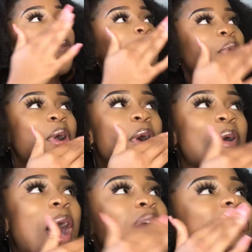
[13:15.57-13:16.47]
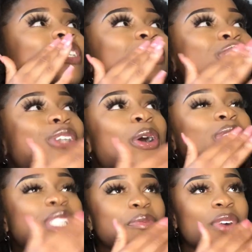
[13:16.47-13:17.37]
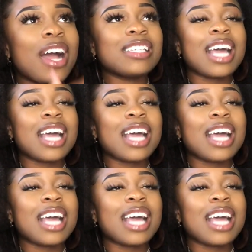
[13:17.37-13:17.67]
bro, I was so surprised.